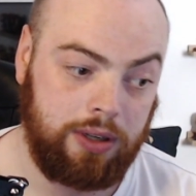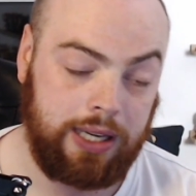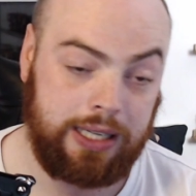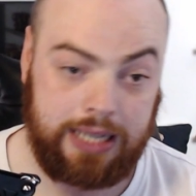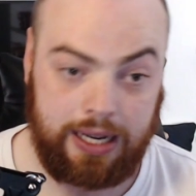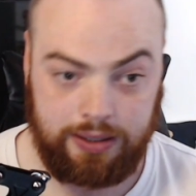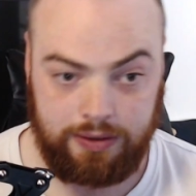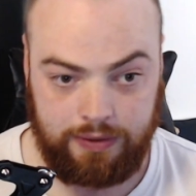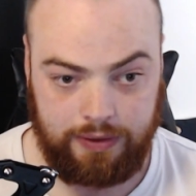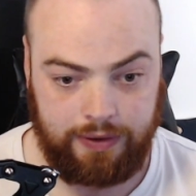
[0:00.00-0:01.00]
his dad
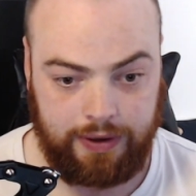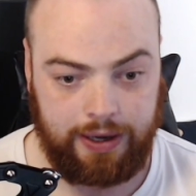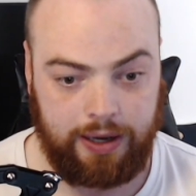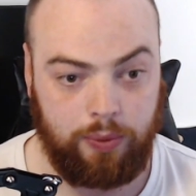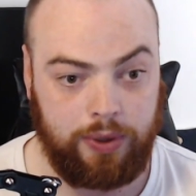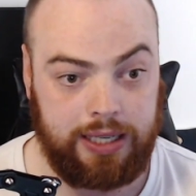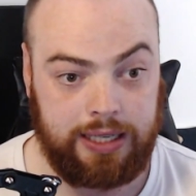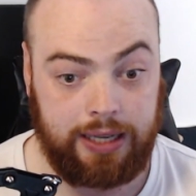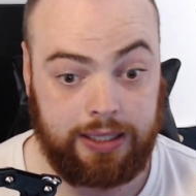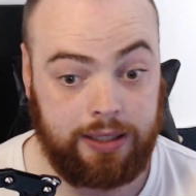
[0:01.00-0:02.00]
when he
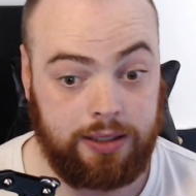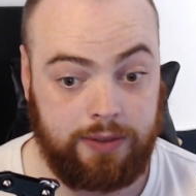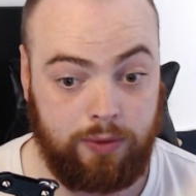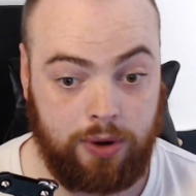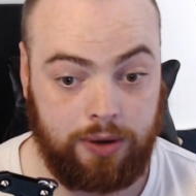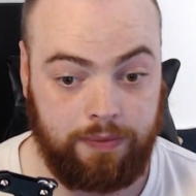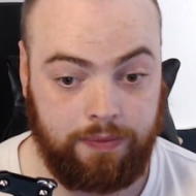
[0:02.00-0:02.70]
died in Civil War.